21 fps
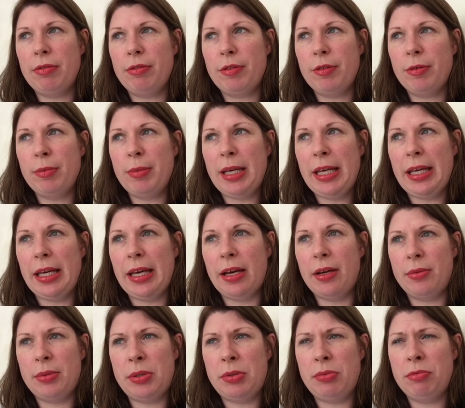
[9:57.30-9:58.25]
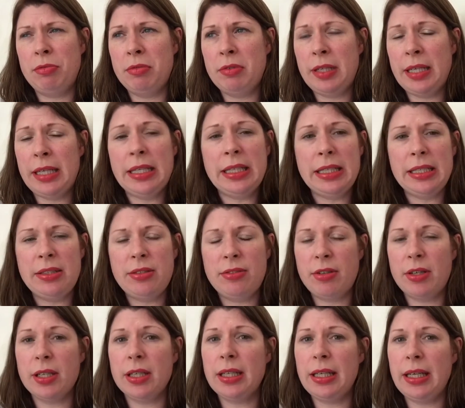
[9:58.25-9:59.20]
for me, I was really
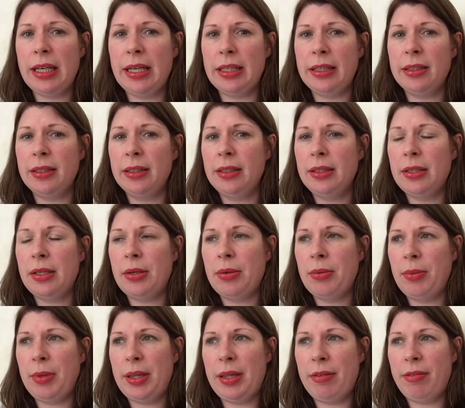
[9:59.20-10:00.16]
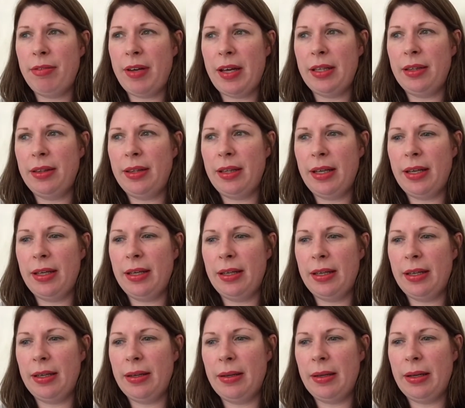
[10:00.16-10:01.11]
struggling with the fact
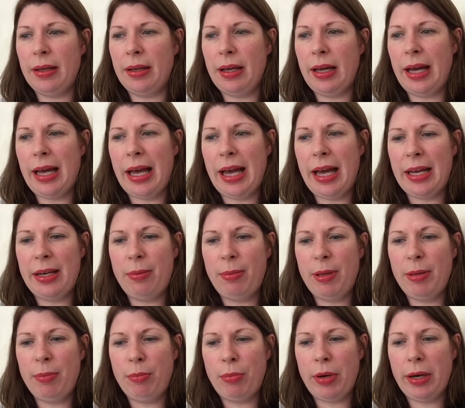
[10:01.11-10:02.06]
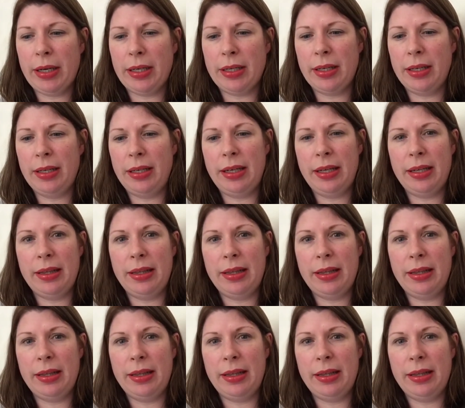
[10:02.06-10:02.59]
that I had been pregnant